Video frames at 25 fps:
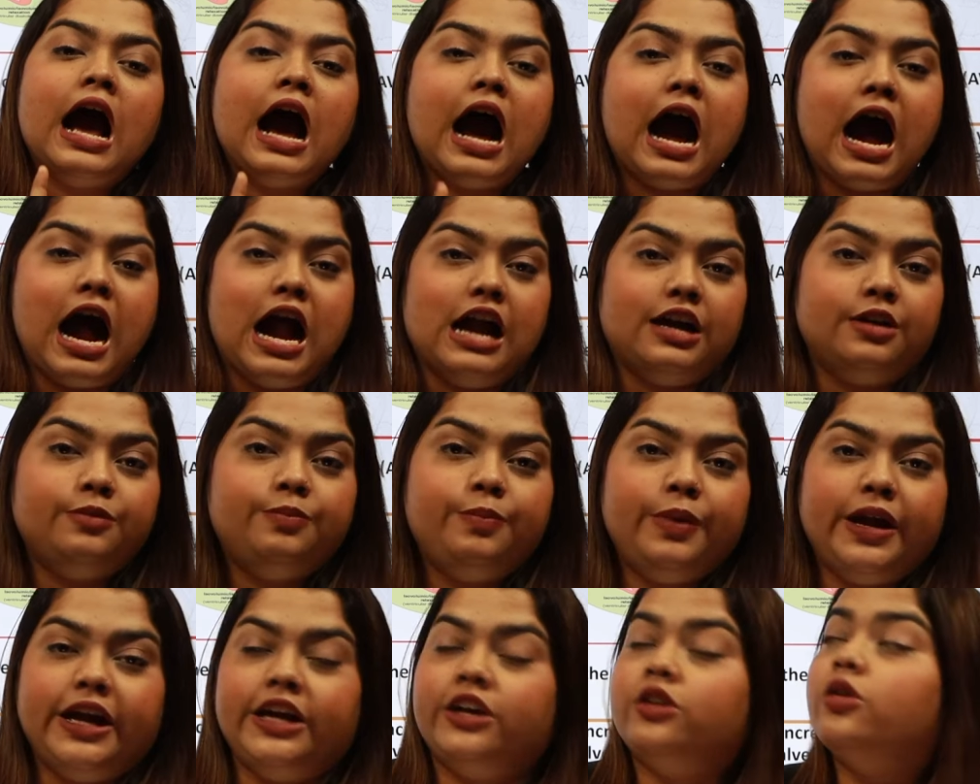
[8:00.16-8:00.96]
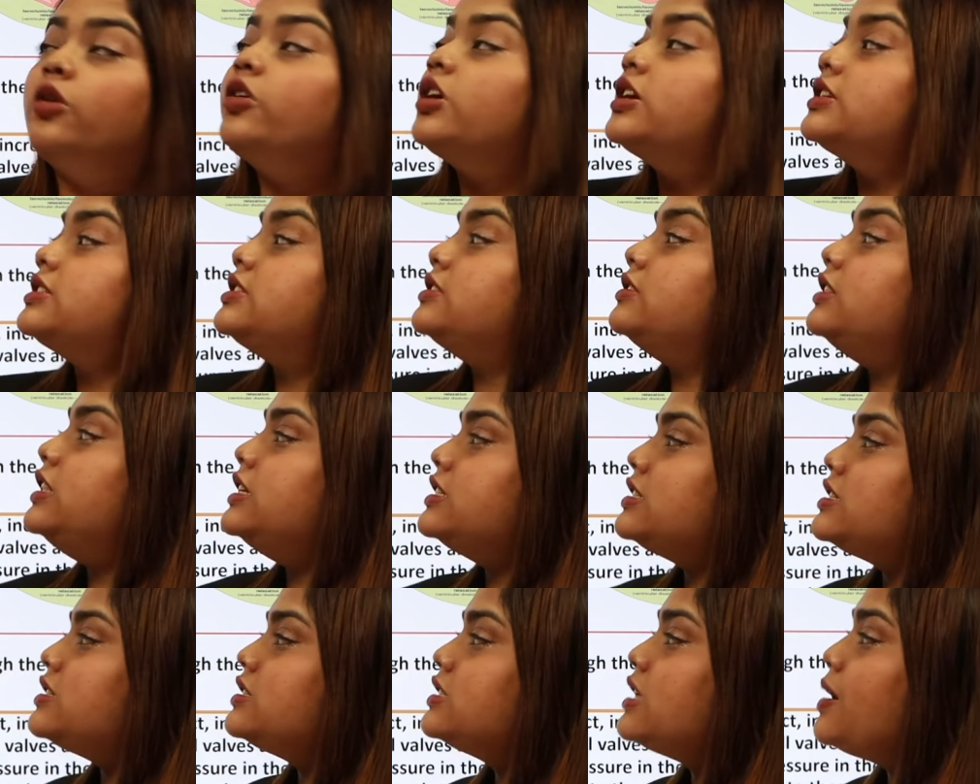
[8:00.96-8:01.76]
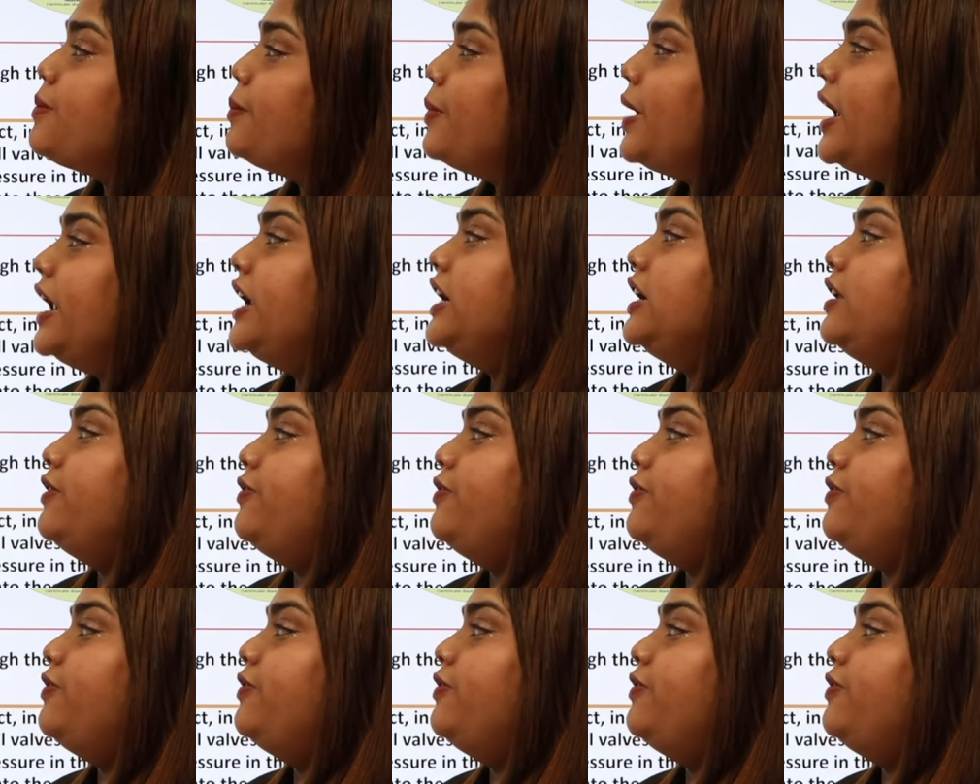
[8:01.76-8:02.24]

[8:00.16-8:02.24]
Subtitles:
heartbeat. Okay, so this is the main